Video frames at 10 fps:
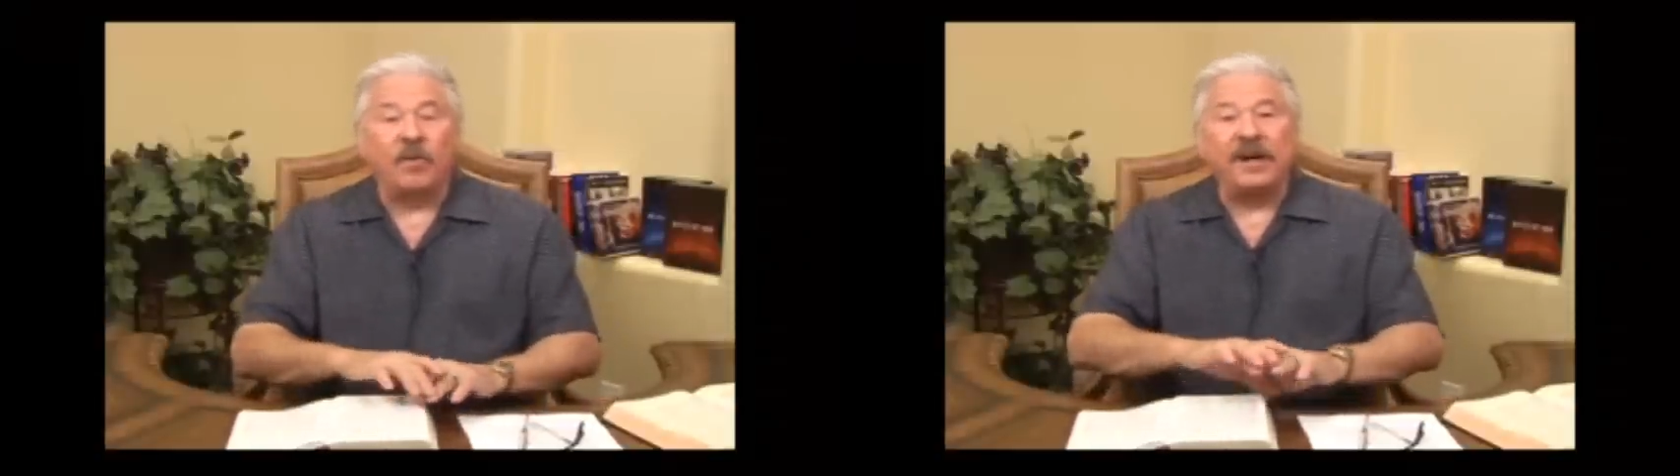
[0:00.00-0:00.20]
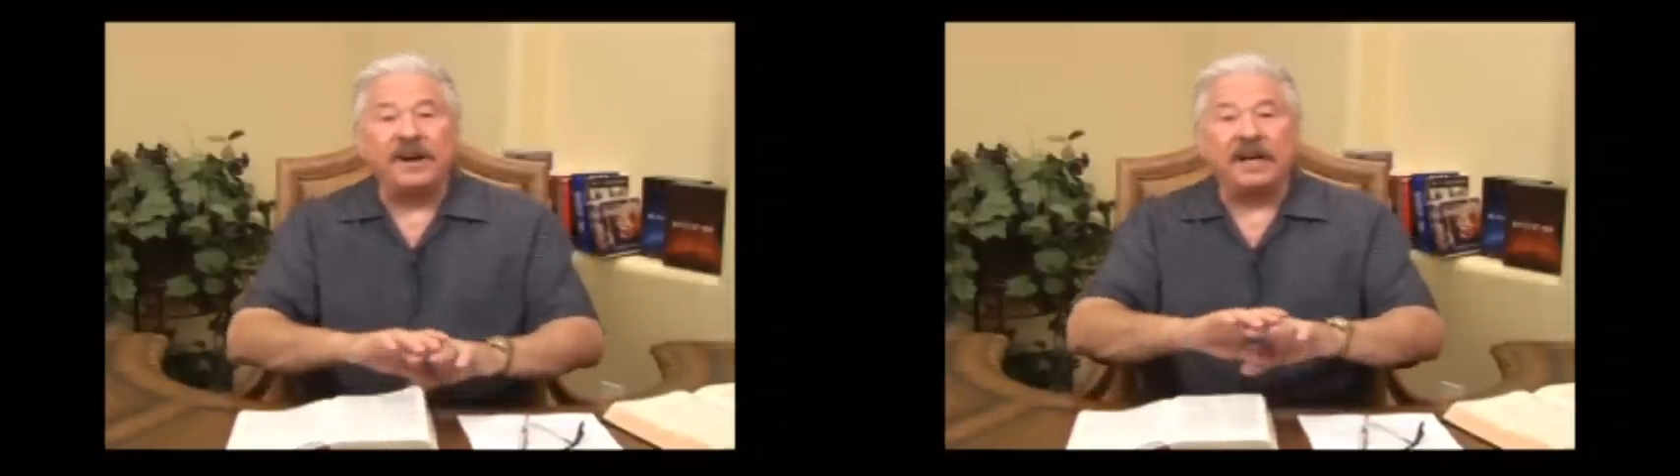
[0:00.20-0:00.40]

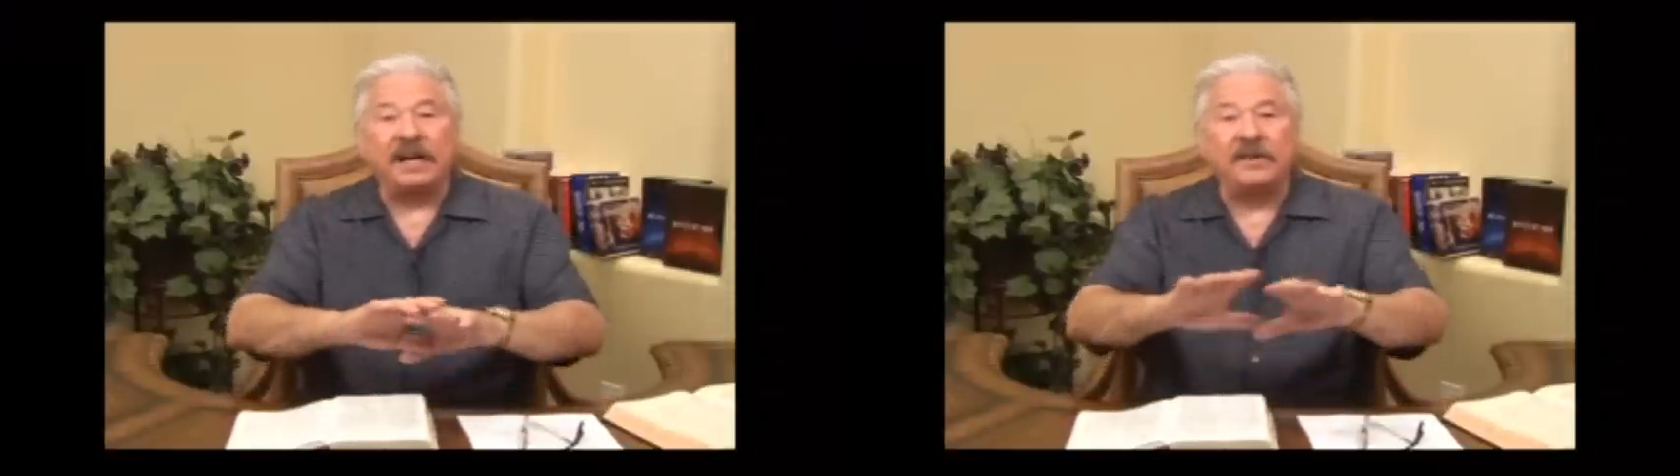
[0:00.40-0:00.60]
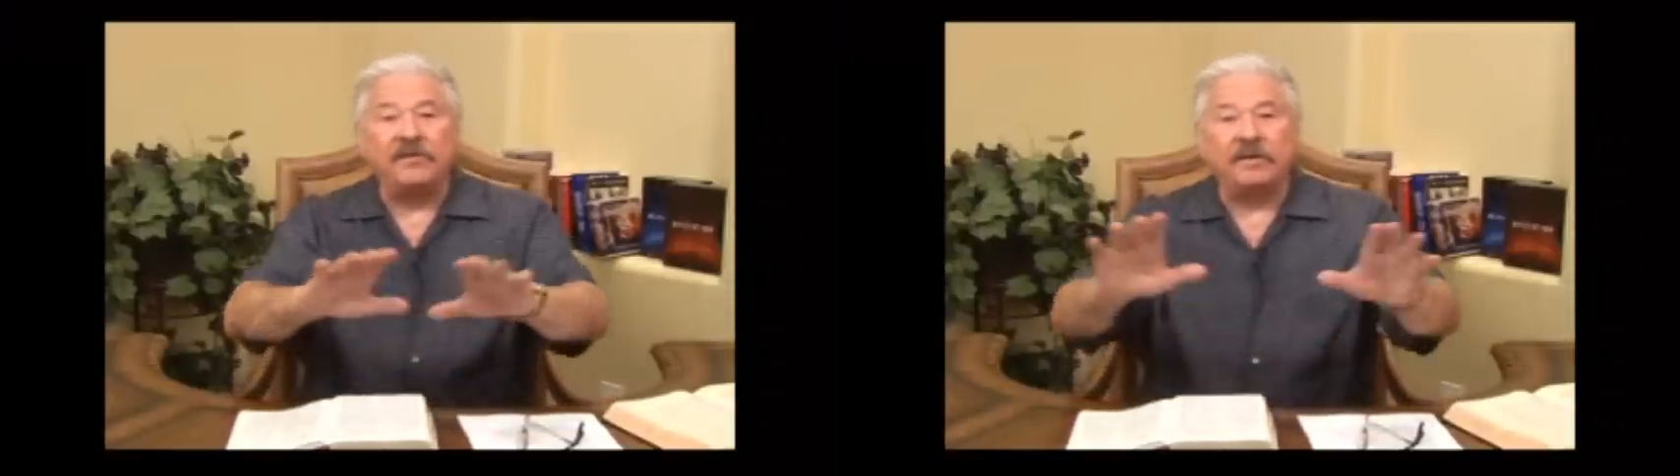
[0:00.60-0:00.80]

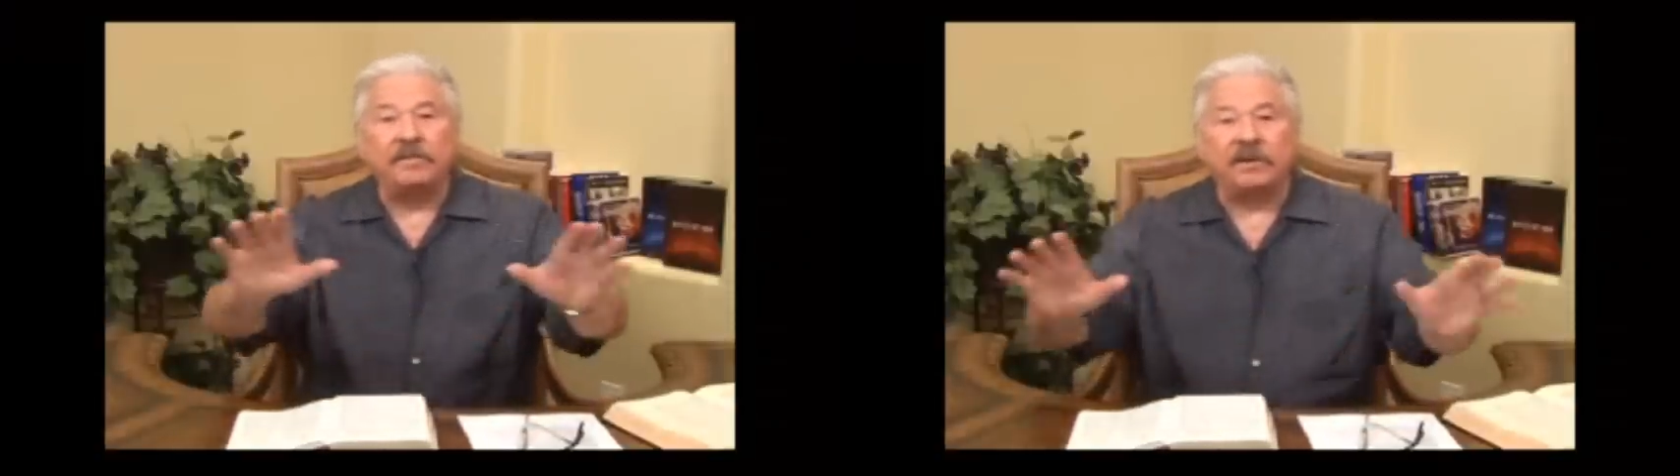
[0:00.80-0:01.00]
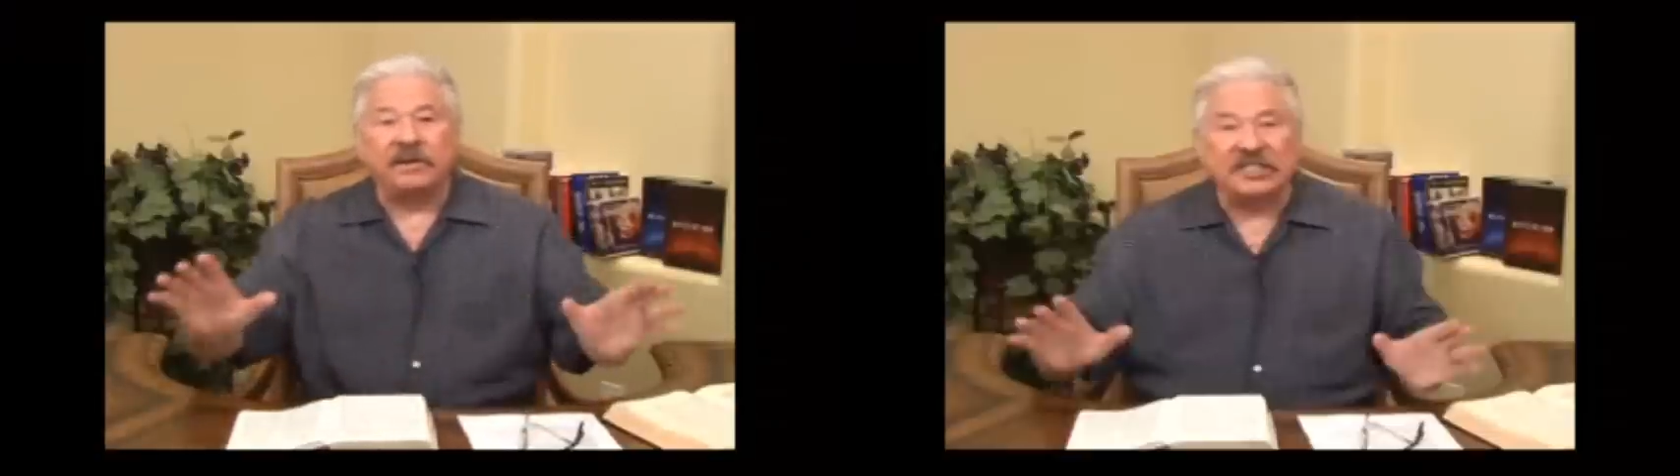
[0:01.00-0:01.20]

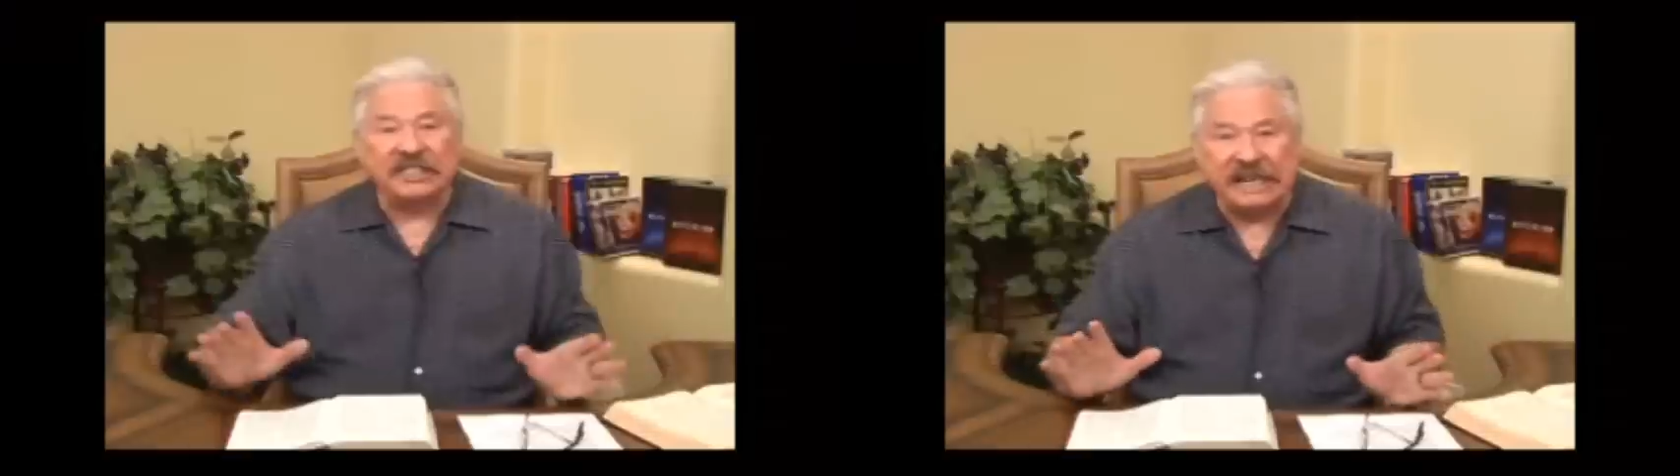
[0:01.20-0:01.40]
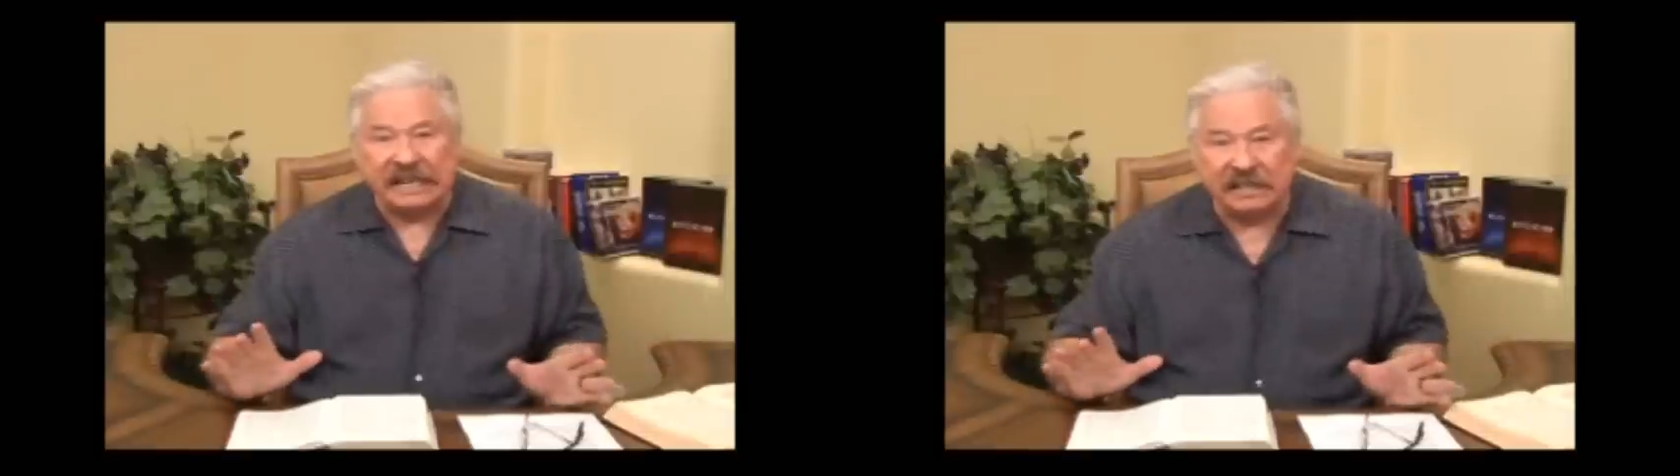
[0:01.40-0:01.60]

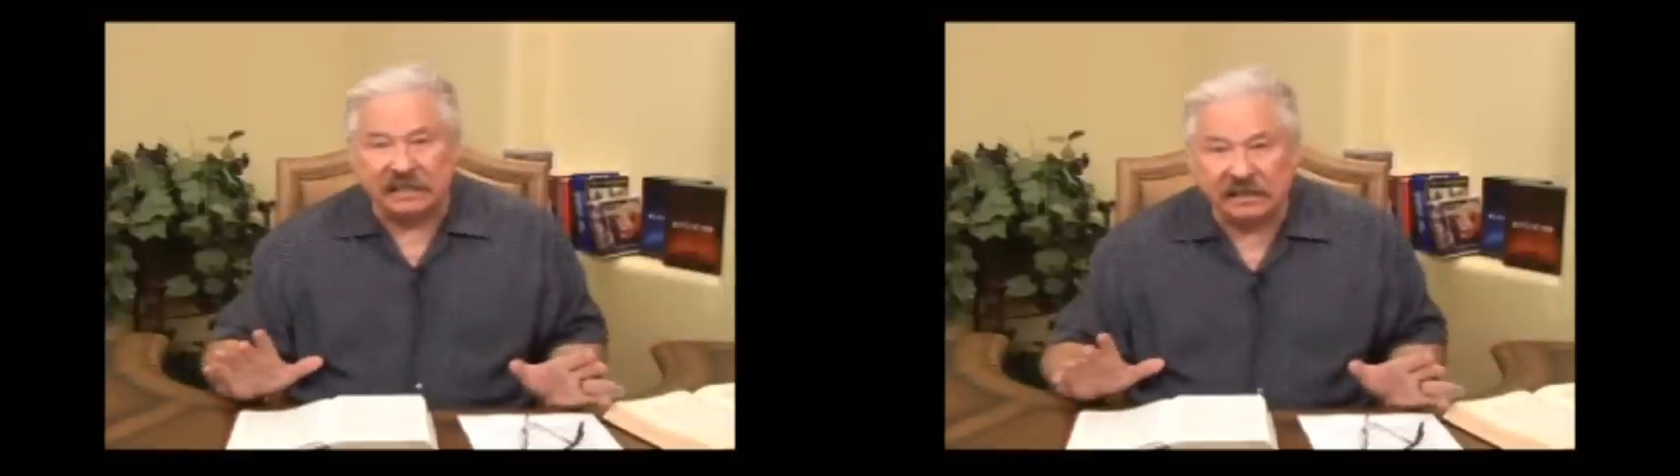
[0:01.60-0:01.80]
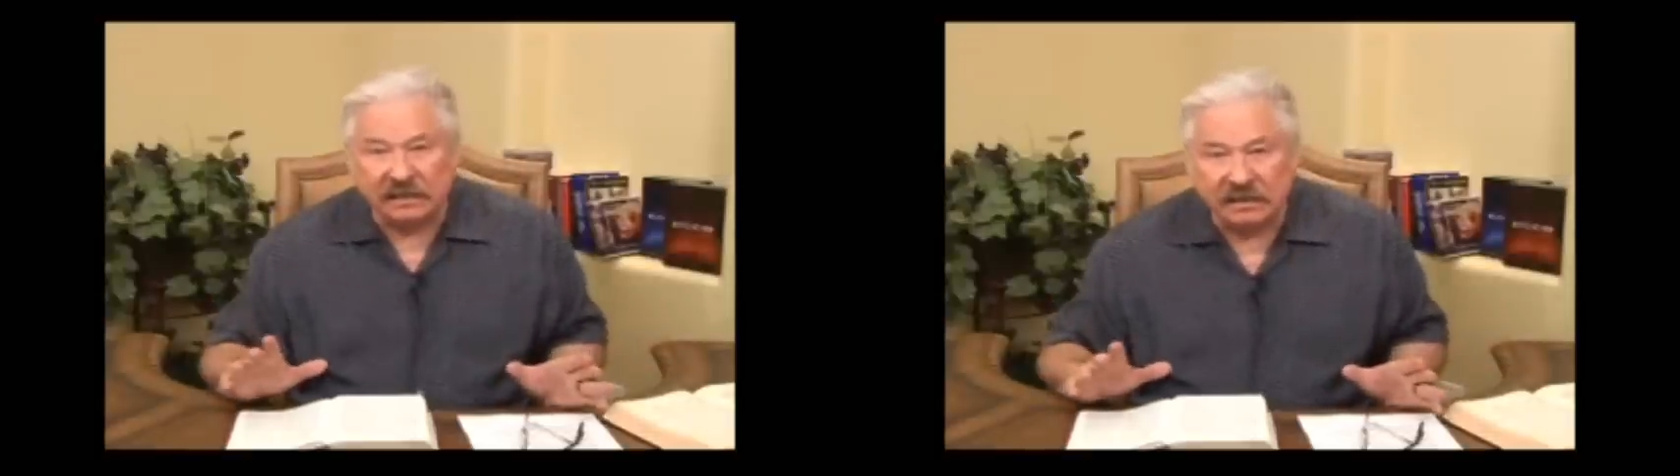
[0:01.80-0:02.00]
100%